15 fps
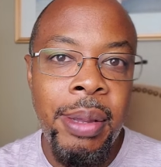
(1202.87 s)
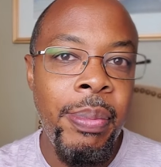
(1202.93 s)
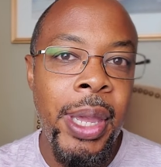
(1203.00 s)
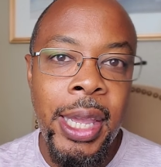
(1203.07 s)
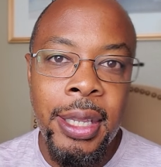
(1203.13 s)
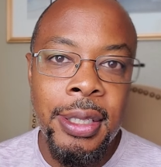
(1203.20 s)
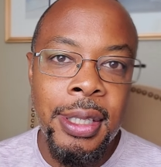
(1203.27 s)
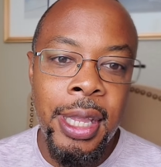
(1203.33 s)

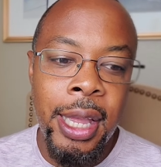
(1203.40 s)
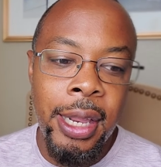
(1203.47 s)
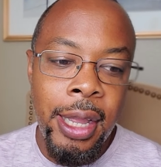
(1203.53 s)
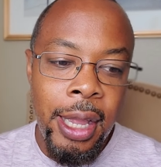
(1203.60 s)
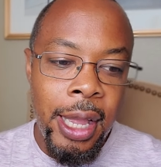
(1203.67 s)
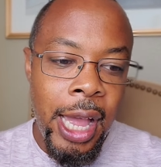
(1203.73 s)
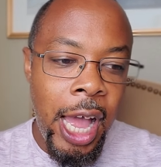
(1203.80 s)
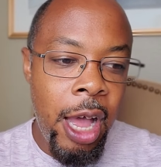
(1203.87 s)
means that
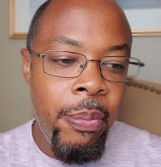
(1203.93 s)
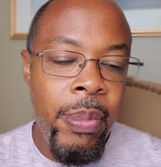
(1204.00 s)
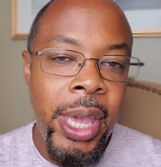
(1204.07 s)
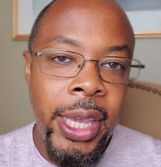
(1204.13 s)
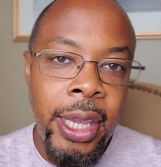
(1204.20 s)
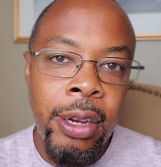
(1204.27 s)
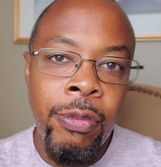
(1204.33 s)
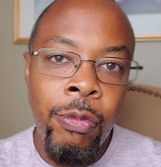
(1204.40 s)
I'm
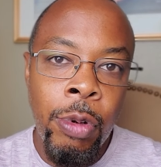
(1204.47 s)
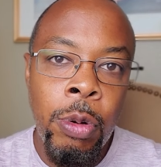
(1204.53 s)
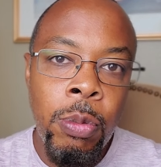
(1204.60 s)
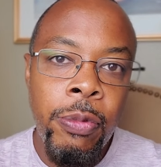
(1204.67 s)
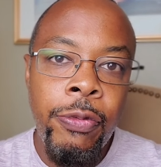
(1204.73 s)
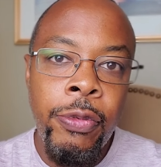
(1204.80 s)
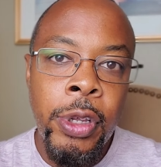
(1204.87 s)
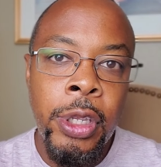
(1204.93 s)
making
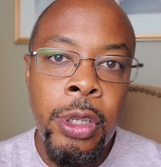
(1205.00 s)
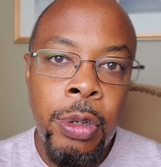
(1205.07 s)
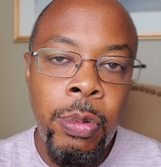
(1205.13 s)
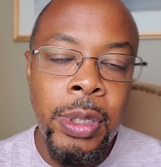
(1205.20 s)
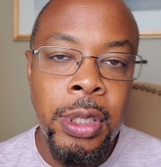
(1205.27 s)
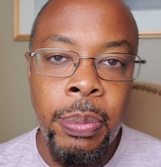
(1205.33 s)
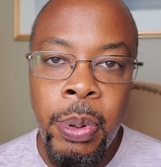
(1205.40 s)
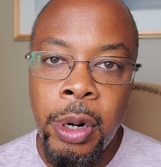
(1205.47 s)
room for you
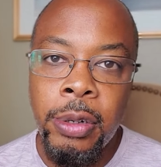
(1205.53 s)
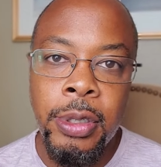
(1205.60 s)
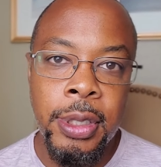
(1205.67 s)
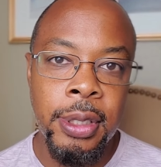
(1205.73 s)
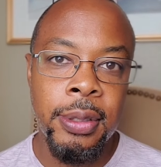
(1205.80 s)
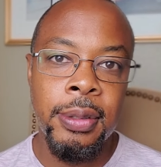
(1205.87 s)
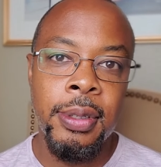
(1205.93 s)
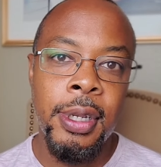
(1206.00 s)
as a person.